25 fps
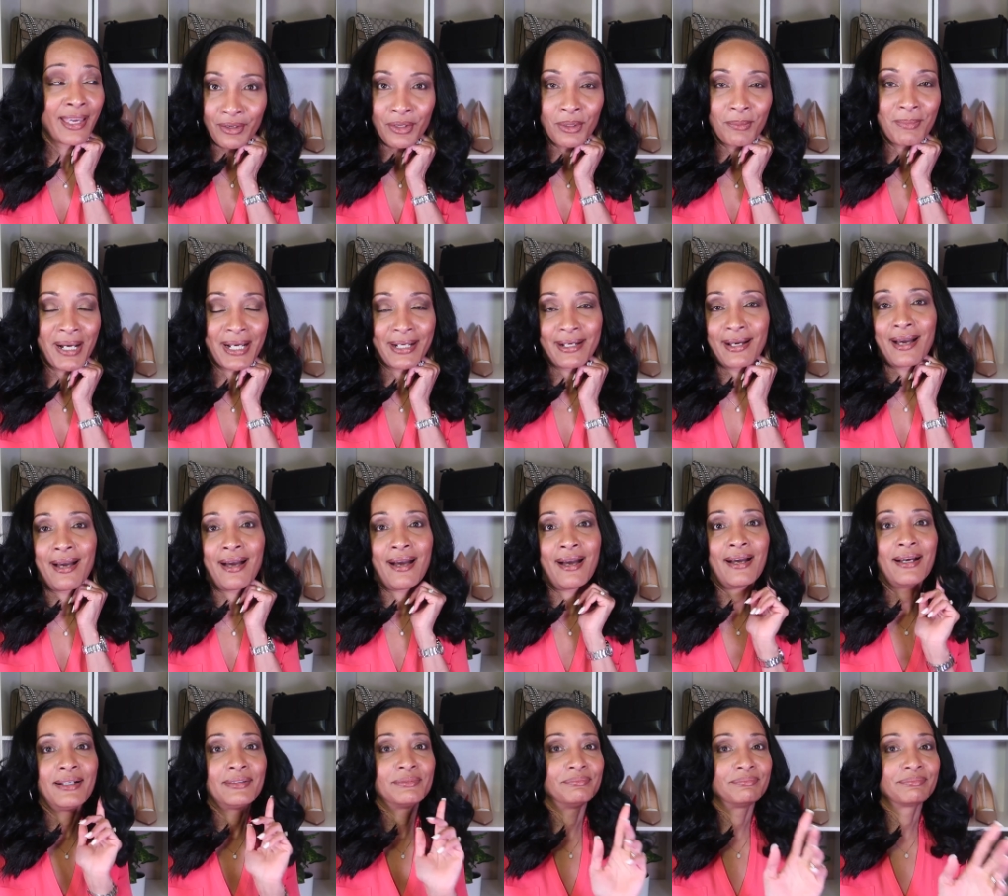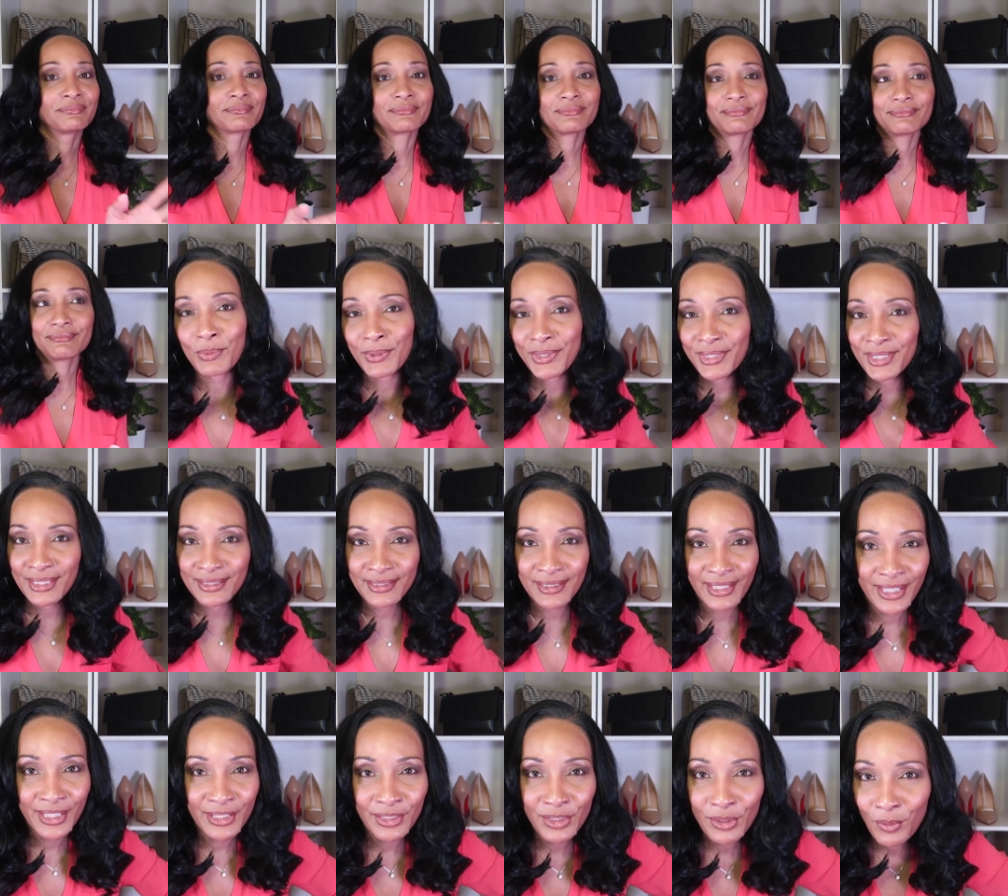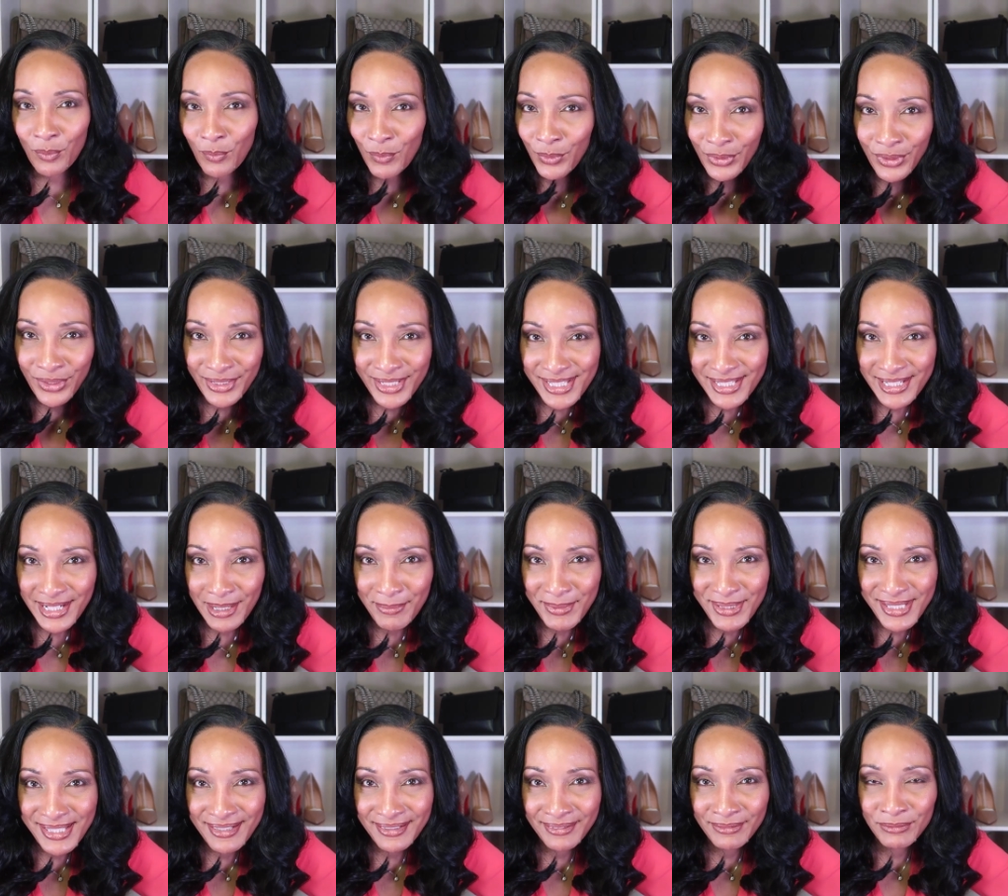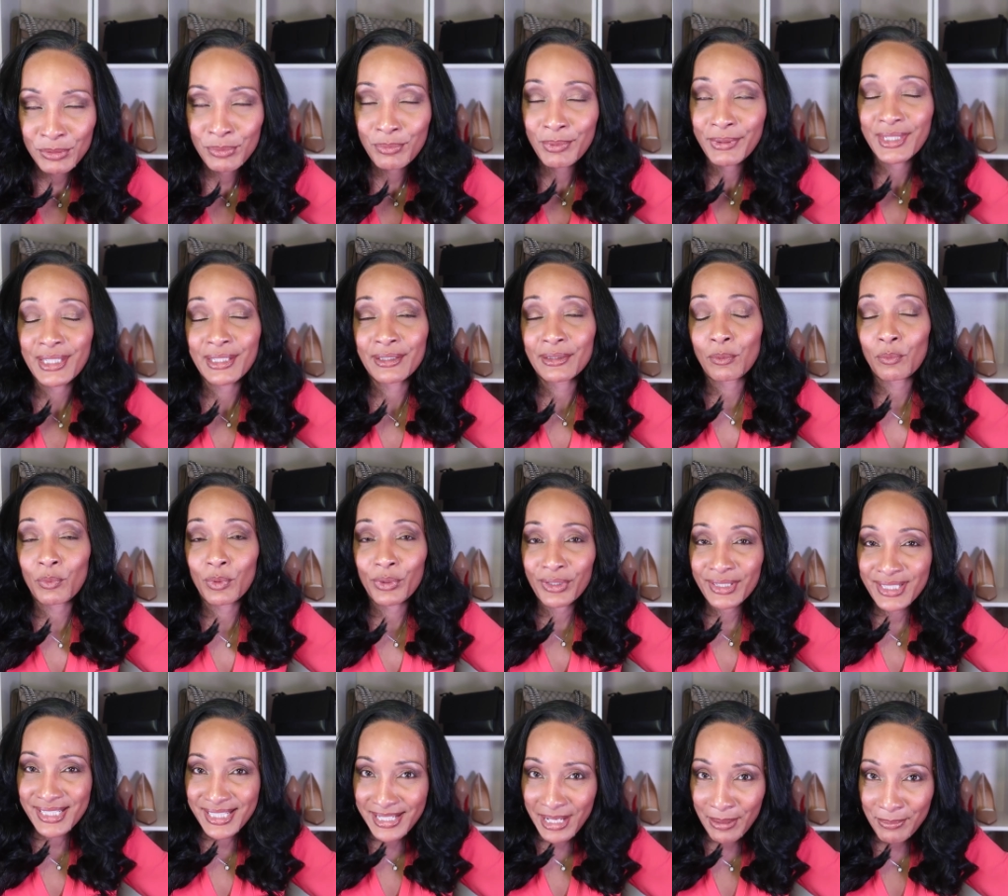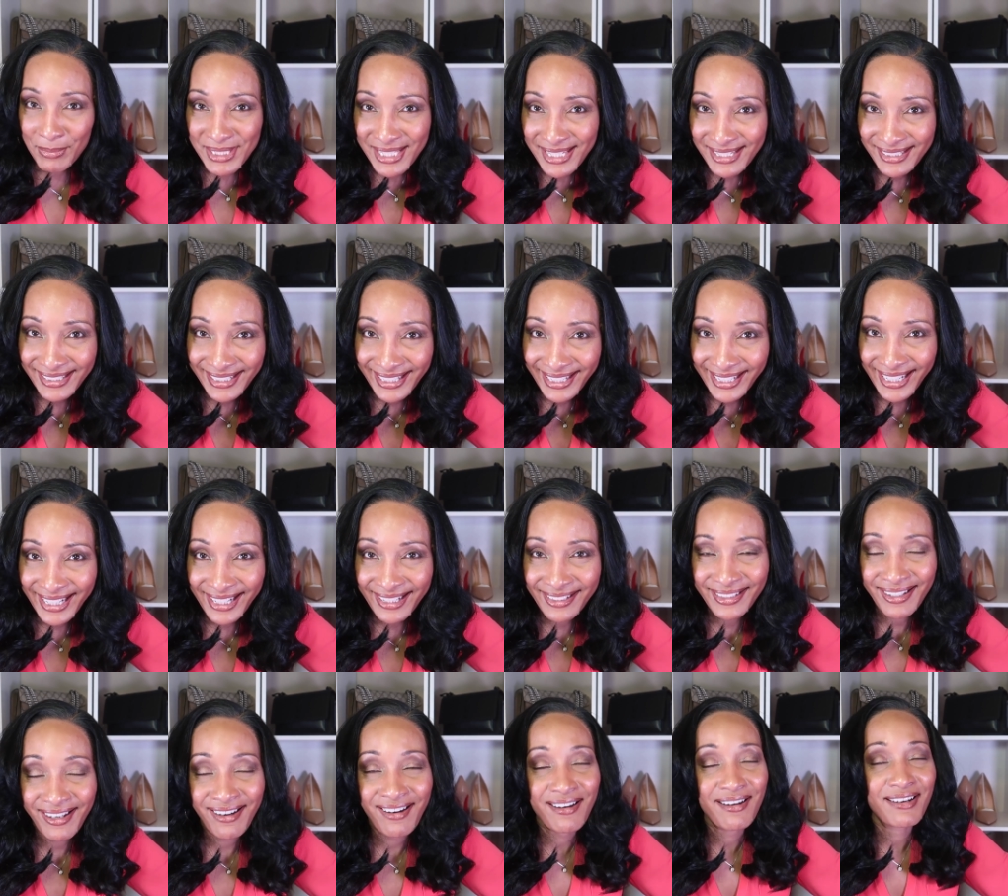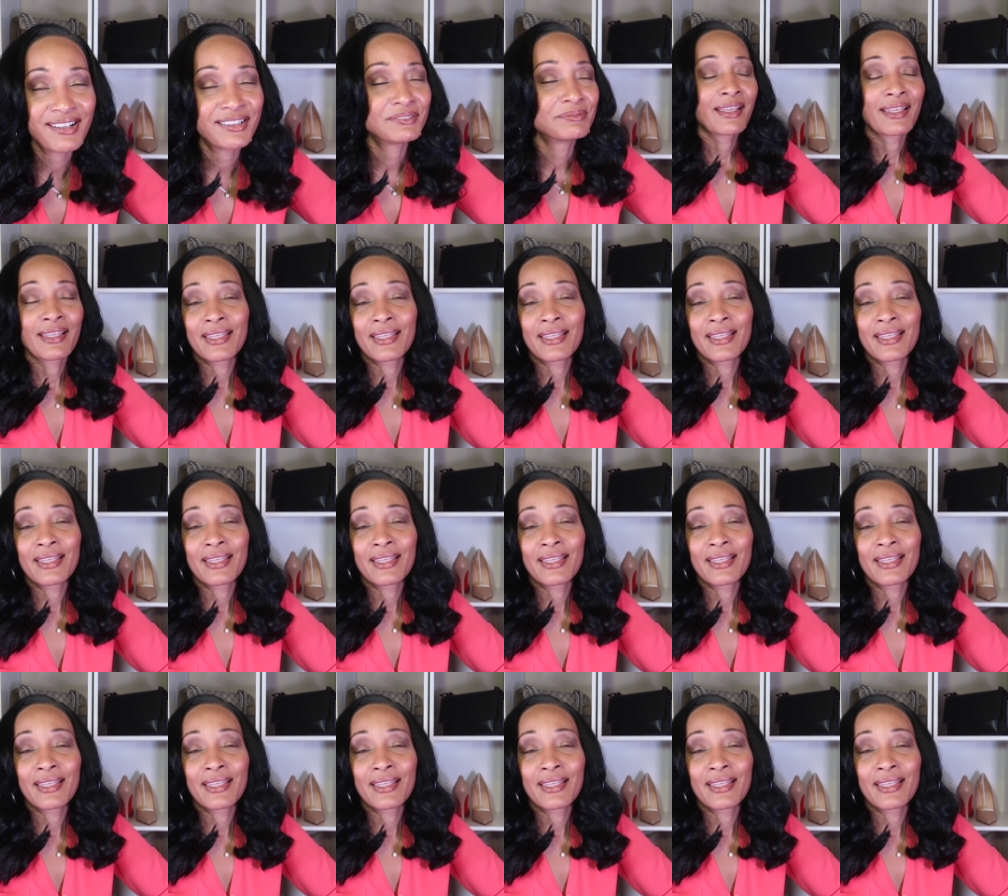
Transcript: oh my God, you would think the end of the world is coming to, you would think the world is coming to an end, y'all.